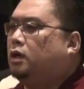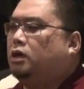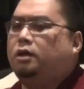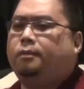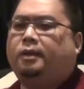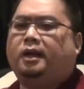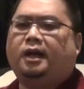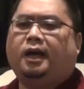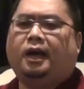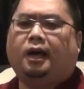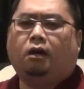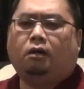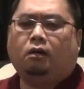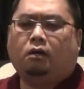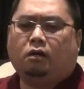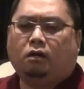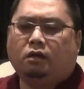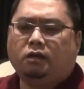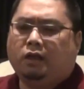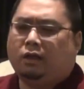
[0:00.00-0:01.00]
No matter how
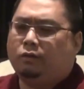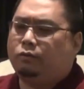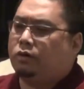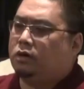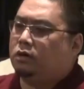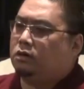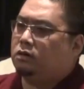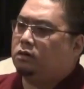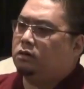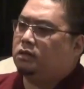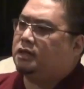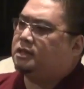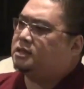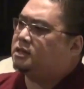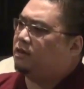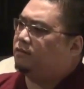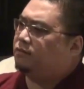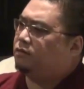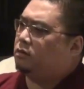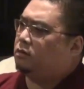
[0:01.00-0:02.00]
hard they work, they
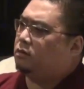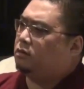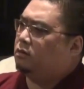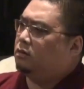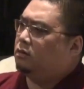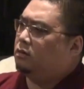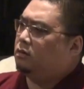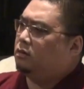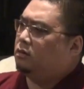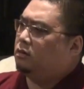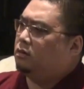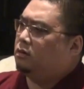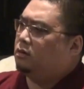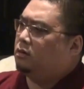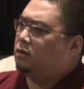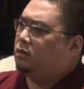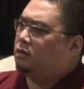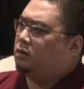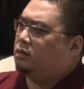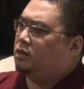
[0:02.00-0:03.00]
suffer.
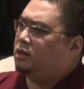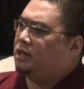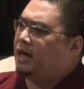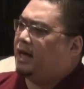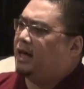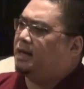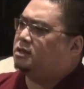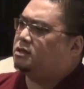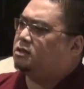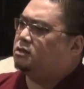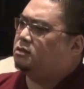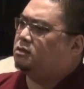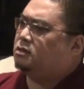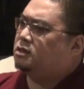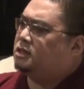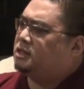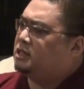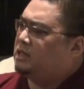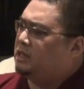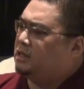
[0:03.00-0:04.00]
Cancer,
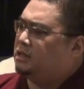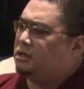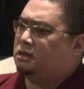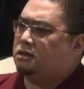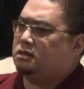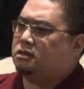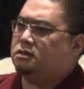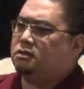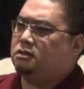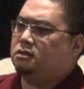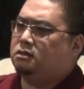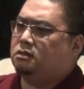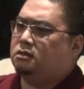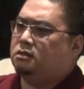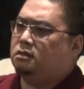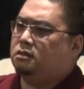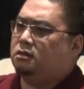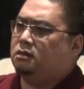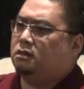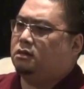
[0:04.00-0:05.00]
diseases,
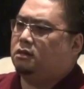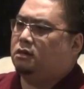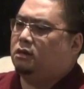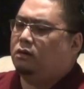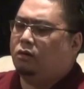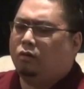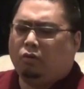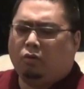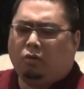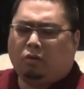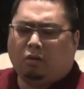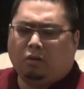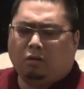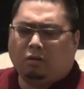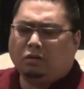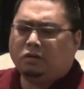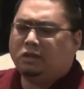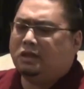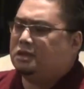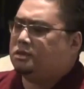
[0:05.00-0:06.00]

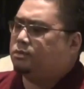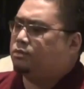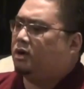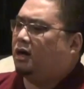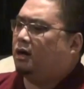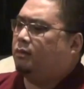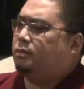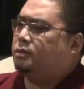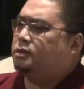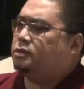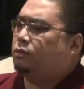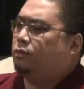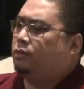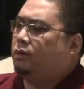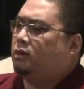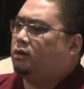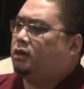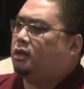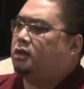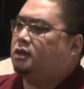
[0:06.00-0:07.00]
all these problems when
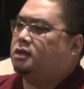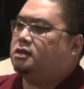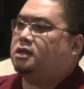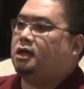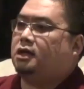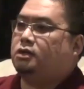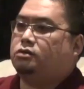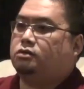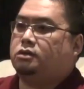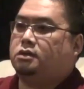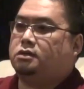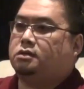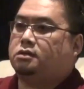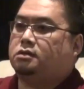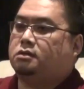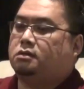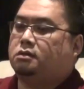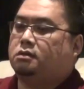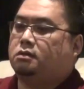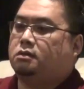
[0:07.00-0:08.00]
we look at these
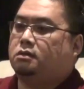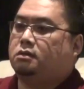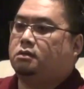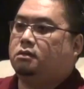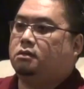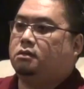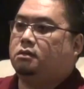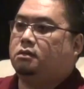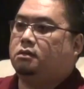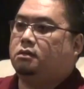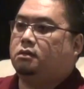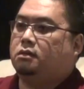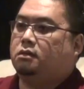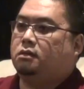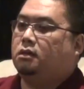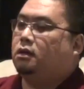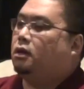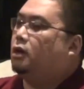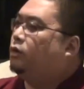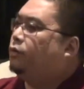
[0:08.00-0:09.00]
countries.
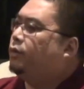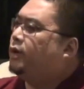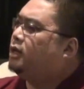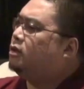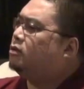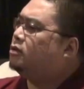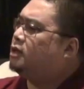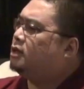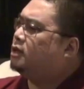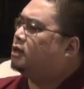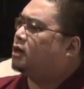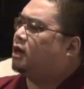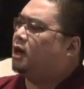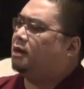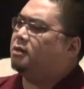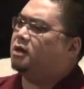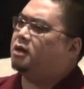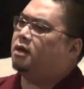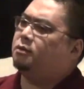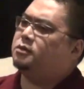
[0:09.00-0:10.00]
Where do you think the
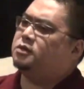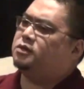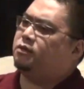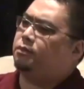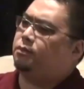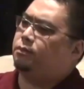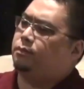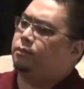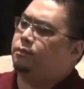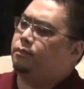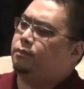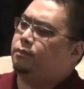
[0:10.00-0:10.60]
karma comes from?